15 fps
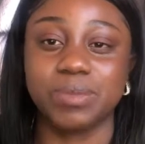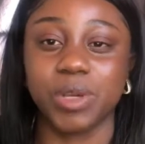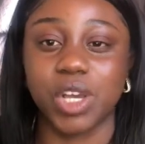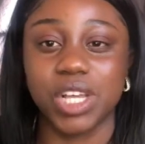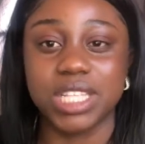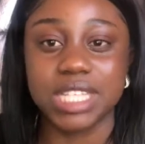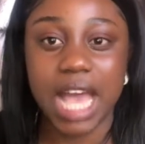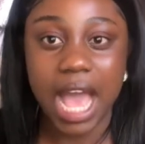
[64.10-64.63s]

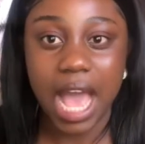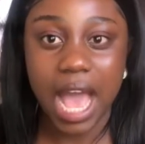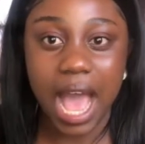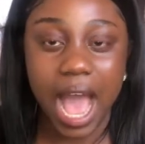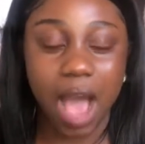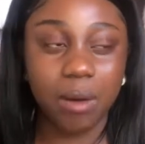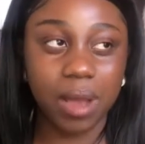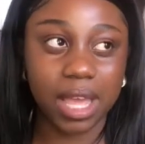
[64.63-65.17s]
because
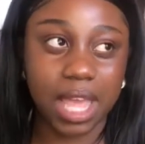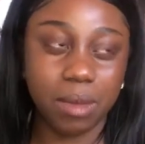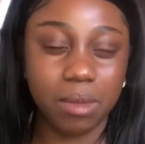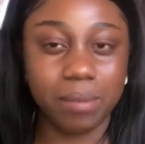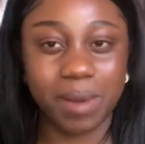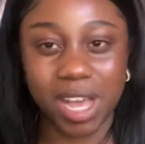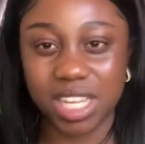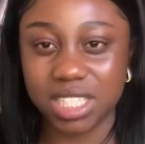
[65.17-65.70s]
how I came
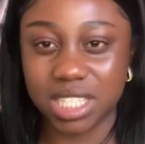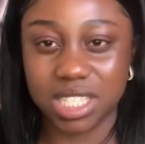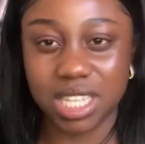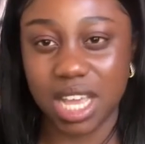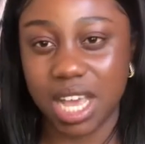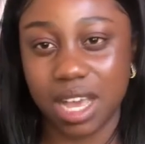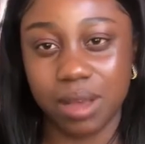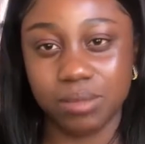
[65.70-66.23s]
about
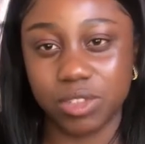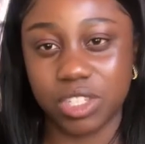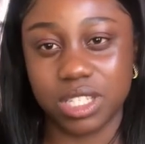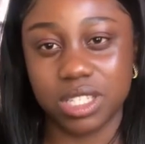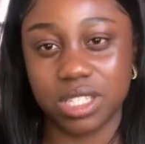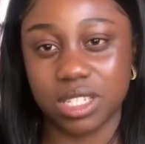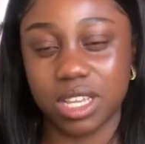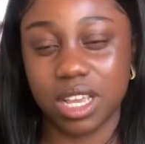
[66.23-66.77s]

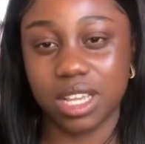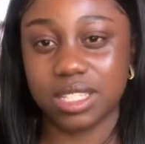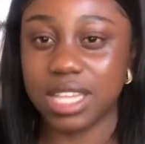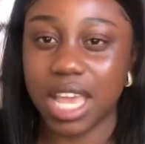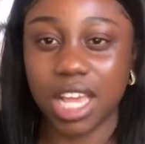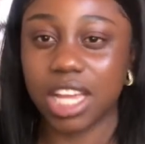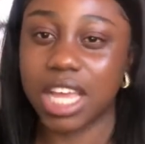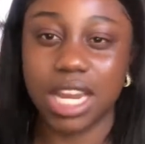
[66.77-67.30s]
just
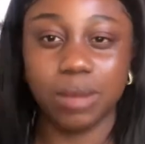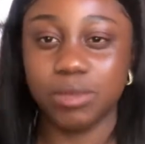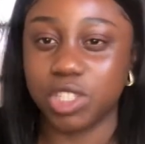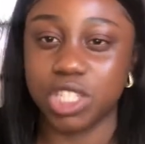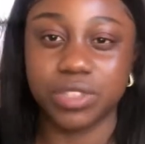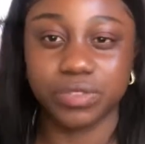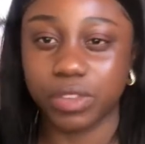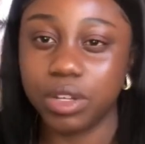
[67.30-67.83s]
saying, okay, let me
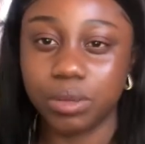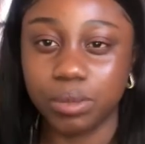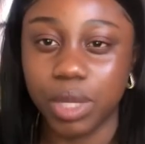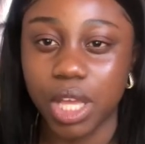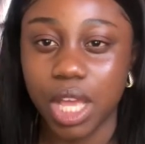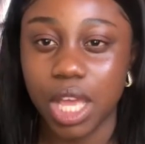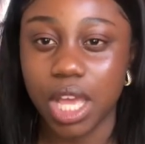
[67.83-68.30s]
just film.